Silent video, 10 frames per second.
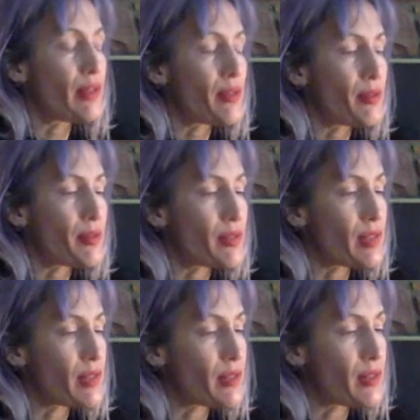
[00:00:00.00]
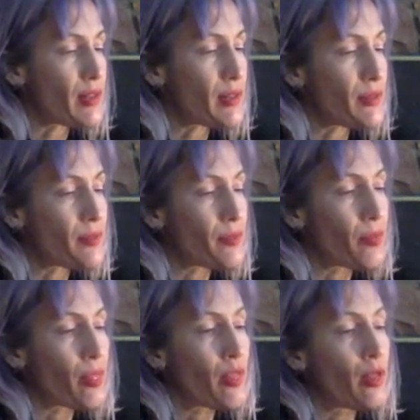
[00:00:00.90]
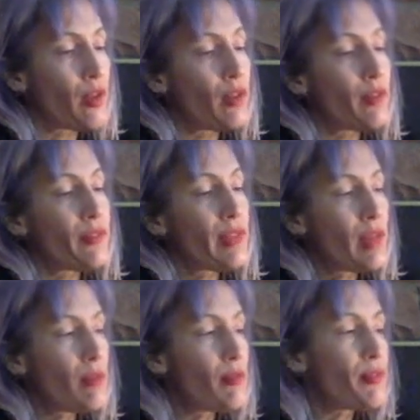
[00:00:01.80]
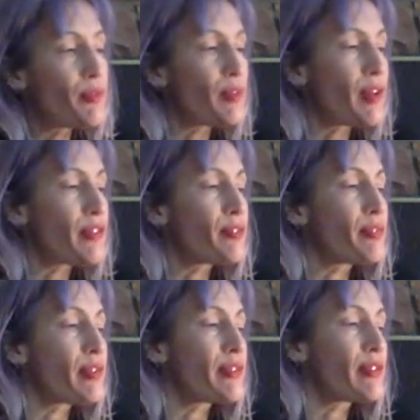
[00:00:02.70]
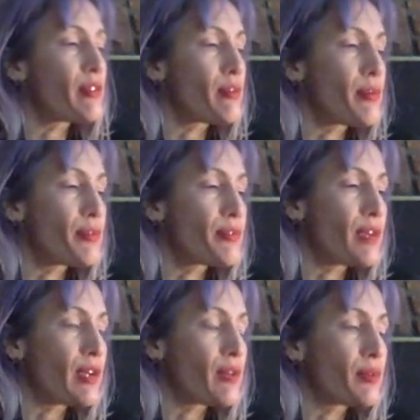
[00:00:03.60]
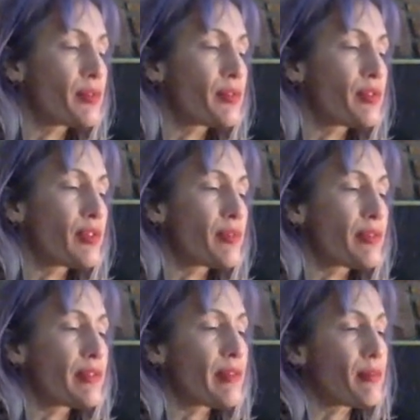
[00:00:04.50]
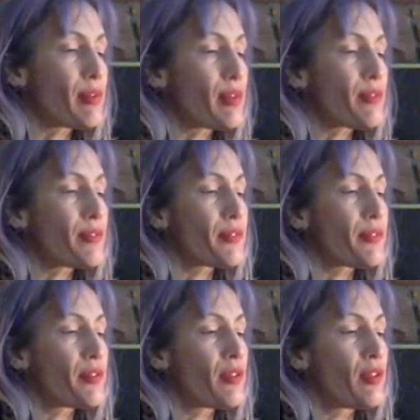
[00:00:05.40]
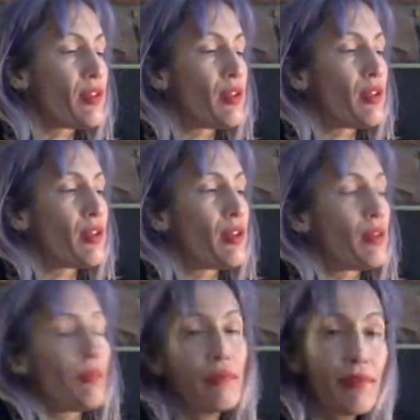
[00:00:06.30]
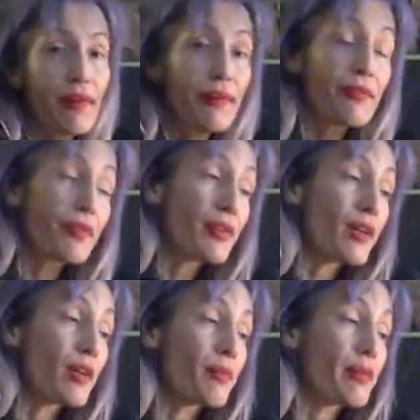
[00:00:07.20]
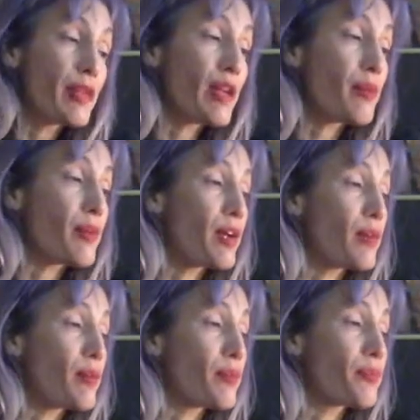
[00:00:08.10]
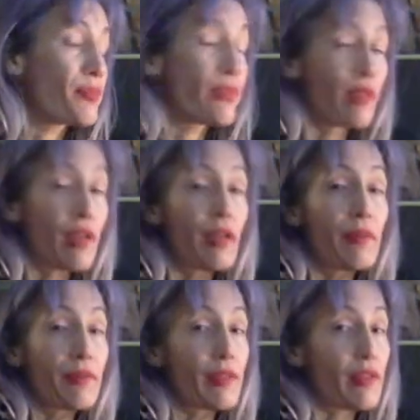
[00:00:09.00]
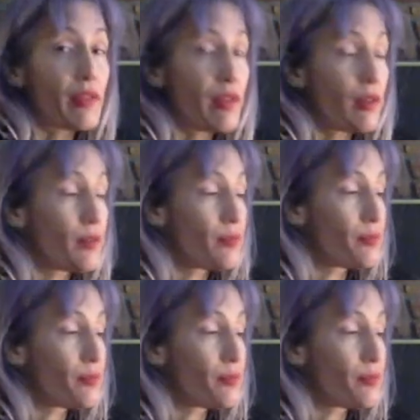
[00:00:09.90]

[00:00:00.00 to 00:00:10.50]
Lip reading: to go outside at night. Then I moved to a nicer place in the Beauce Triangle with 2 lesbian separatists. My fondness for cock made that a problem, and I was kicked out.